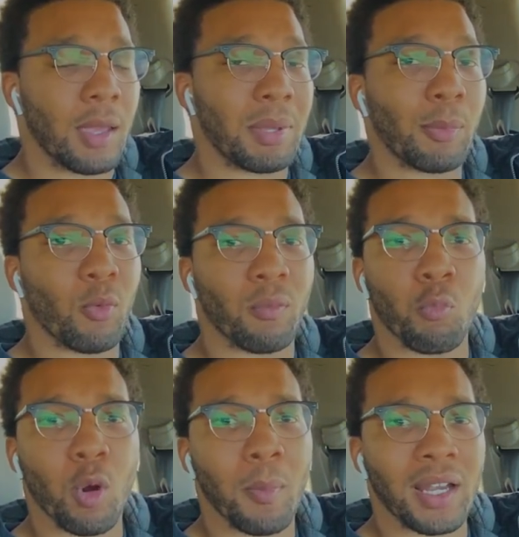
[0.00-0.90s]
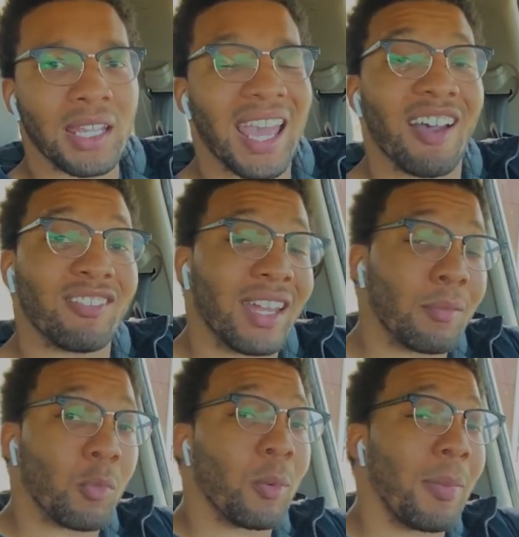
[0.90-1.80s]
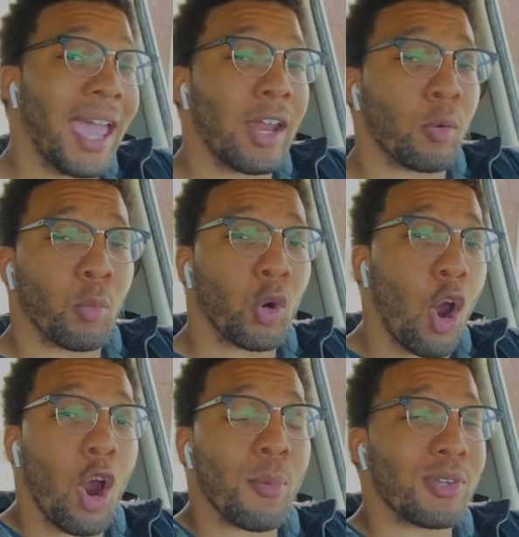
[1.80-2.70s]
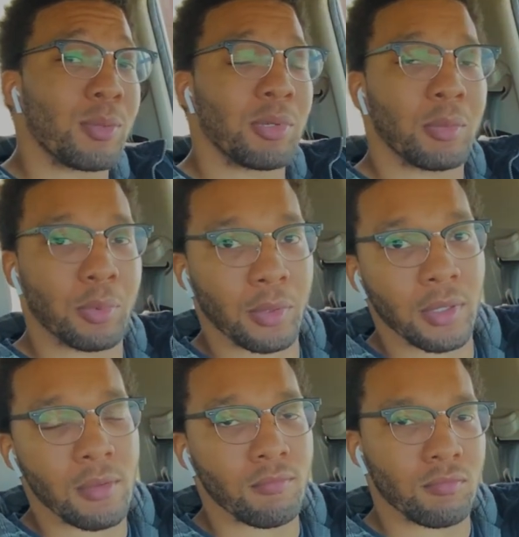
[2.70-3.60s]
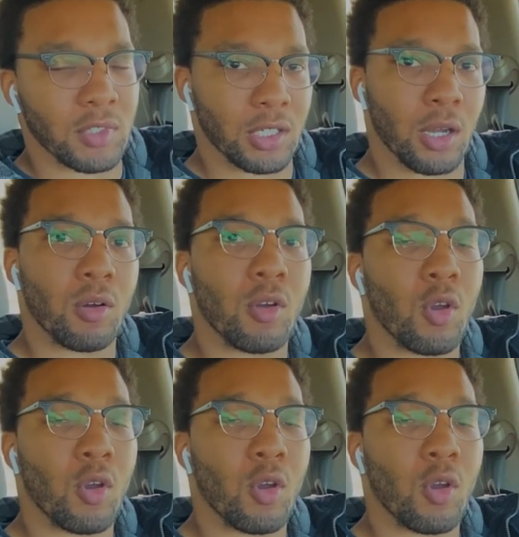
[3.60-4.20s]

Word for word: People with more money have done more bad or more harm to people, you know?